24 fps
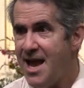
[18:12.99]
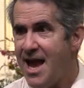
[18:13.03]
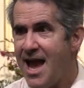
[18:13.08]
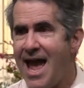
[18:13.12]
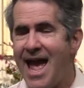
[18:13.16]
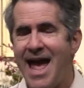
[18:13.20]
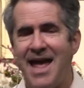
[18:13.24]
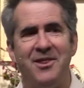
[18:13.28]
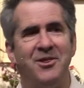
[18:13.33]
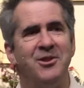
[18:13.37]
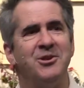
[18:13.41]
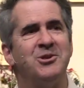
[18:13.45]

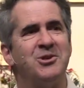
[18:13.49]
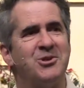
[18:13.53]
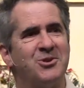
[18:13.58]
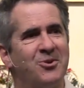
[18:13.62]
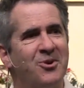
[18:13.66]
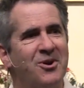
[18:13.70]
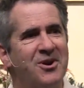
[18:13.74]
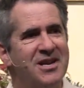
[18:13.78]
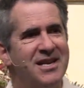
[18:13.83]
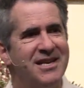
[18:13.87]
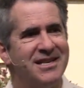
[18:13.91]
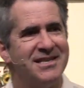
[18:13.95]
And the
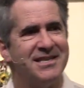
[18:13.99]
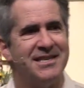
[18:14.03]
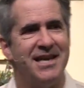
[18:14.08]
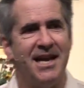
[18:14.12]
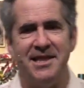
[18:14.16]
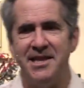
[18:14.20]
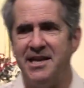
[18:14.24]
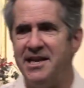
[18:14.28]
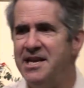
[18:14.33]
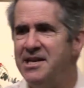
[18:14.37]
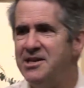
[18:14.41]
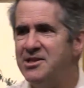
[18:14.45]
story is
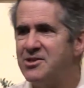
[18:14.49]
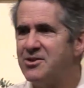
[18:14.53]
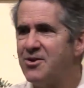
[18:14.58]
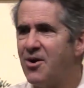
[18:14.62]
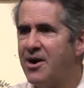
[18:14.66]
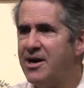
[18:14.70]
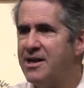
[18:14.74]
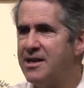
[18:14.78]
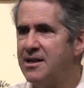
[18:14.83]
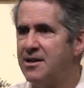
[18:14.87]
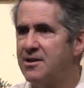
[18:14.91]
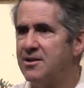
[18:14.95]
said that he
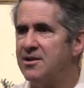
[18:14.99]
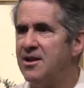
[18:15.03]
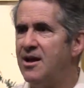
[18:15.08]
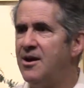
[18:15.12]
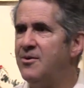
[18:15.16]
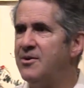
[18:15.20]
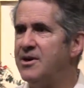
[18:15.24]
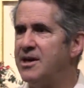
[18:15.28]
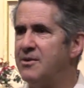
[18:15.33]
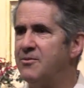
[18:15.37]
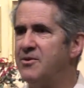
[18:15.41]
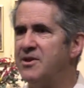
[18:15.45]
started
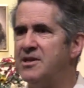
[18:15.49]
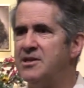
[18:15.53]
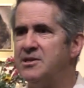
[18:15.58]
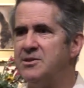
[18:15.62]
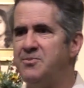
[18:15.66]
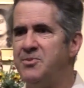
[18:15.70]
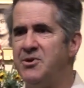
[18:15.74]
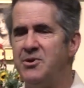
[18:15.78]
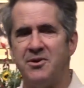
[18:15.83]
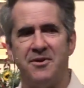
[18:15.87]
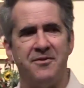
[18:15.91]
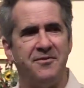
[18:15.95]
glowing with this
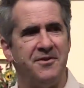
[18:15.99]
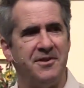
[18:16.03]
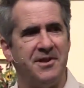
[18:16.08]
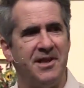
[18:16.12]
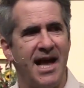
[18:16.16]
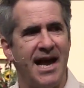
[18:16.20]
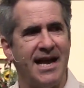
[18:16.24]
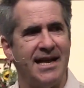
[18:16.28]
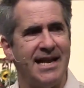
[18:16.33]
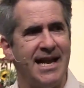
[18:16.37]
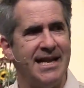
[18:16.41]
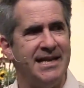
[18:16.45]
beautiful
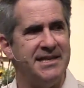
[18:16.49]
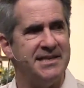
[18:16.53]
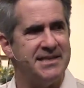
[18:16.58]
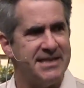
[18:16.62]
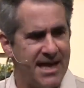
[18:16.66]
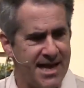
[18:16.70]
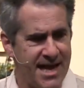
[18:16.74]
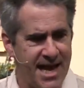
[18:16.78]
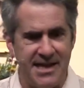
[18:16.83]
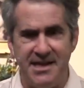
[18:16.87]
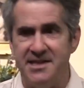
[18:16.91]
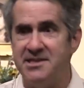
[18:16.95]
light, and
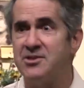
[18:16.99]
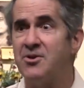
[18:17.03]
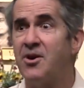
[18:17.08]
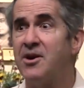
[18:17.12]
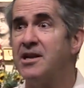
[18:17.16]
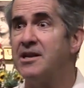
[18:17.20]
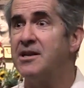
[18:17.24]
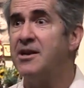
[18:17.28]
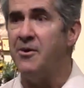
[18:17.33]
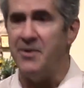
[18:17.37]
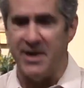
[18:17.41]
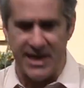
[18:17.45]
he
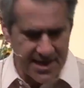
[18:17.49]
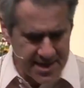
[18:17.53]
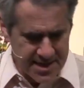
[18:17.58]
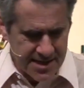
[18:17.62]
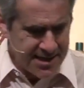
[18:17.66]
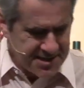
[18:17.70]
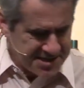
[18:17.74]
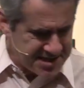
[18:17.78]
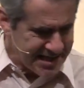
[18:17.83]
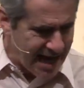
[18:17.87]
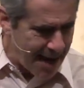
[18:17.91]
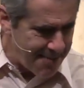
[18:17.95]
started going,
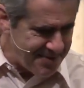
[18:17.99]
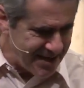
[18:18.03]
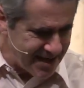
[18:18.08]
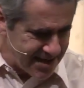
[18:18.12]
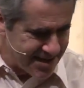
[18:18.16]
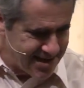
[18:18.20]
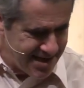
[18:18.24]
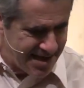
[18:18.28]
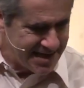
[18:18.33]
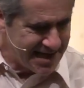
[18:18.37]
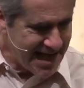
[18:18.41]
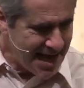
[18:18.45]
"Stop it,
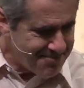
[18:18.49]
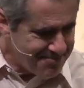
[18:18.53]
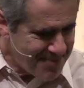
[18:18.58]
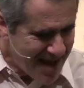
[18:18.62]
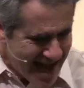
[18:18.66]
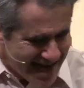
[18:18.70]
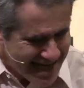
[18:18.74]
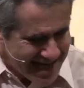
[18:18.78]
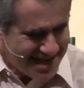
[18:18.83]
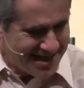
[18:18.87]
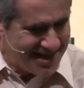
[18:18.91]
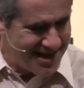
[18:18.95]
get
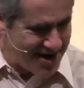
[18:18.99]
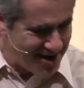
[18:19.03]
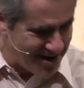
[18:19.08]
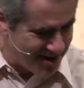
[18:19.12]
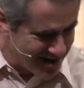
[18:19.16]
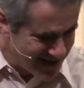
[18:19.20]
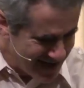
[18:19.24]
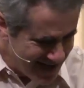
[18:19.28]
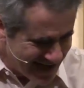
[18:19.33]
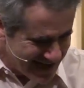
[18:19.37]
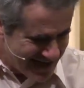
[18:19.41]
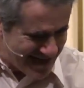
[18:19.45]
back in there,
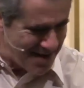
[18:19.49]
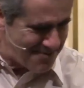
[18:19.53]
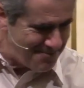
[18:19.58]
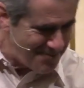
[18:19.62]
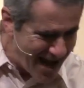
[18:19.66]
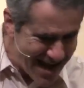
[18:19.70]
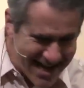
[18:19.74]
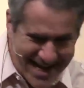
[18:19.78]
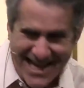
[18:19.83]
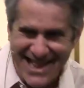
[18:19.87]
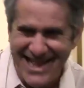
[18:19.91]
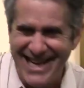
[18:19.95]
get
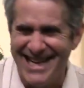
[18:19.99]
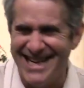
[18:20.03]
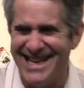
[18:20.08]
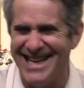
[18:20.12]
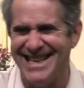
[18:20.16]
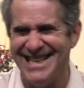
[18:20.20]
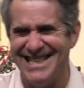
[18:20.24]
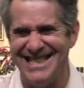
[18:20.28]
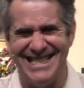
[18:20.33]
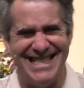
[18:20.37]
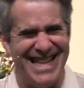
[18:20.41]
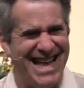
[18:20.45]
back."
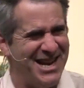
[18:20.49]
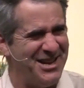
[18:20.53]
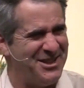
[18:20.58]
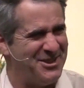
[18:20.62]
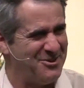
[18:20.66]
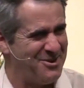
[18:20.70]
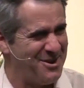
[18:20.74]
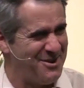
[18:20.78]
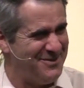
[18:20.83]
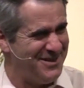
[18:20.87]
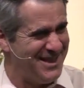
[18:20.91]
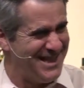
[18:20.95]
Isn't that
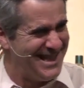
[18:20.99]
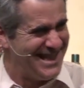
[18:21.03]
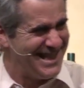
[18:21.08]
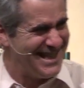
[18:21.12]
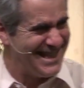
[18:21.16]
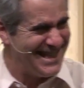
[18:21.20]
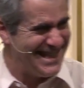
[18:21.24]
adorable?